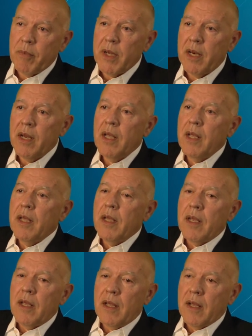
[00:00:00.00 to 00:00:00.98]
But
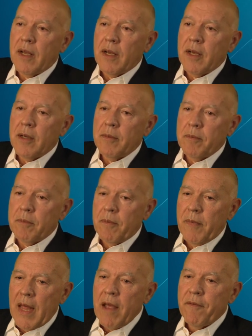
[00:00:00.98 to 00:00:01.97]
um,
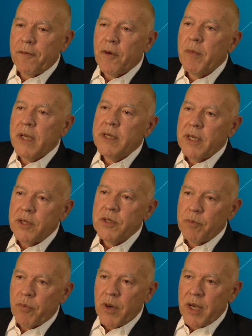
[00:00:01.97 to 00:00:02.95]
that
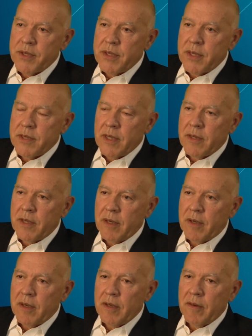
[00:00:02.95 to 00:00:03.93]
fermentation process, I
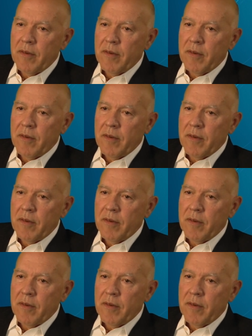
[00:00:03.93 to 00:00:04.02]
think,